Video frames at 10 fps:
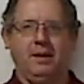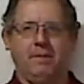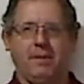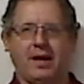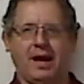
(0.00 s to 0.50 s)

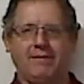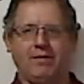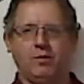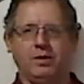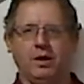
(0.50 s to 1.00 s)
but I haven't
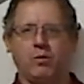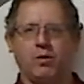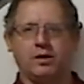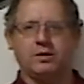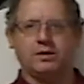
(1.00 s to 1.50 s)
really
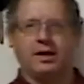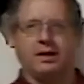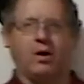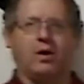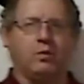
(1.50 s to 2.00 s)
worked at
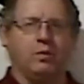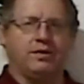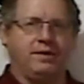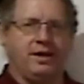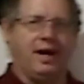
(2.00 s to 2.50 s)
all with
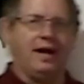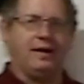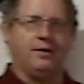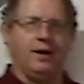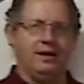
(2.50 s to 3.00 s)
the
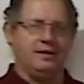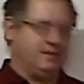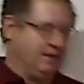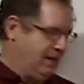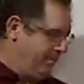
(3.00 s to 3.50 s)

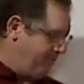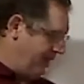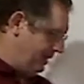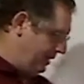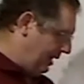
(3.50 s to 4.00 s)
hydrides. But
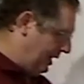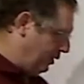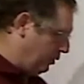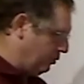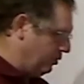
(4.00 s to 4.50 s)
I
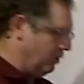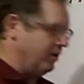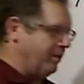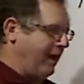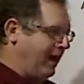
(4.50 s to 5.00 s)
don't rule
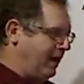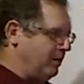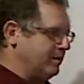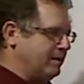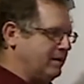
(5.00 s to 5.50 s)
them out.
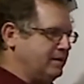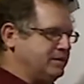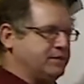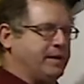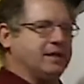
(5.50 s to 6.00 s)

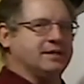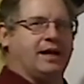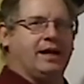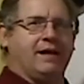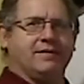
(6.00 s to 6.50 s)
Just because I
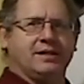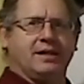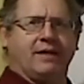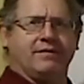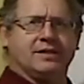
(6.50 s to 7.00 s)

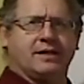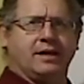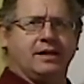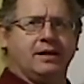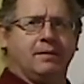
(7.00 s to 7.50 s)
haven't
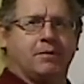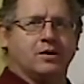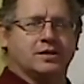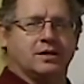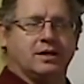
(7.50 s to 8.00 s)
studied them
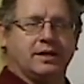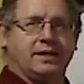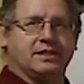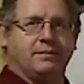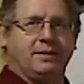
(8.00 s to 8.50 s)
personally
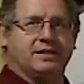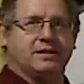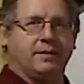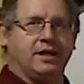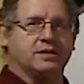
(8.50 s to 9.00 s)
doesn't mean
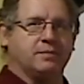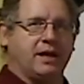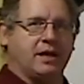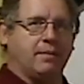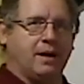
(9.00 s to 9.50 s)
somebody else may
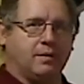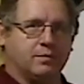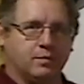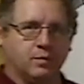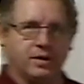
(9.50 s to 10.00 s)
come out
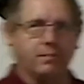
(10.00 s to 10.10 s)
with a